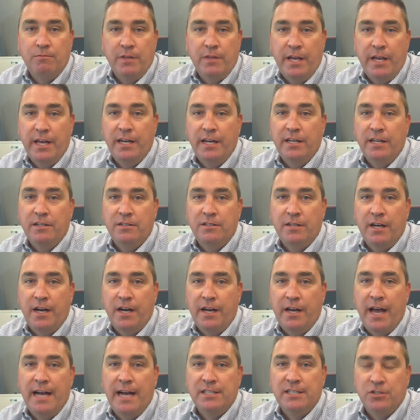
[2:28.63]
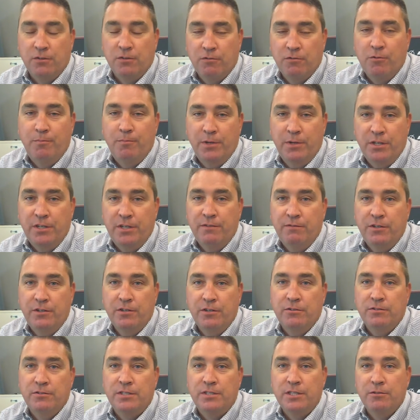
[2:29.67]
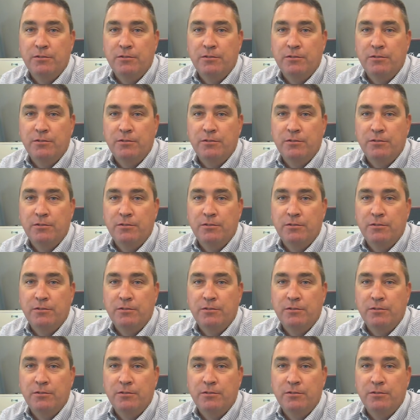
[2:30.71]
And it has over 1 million views.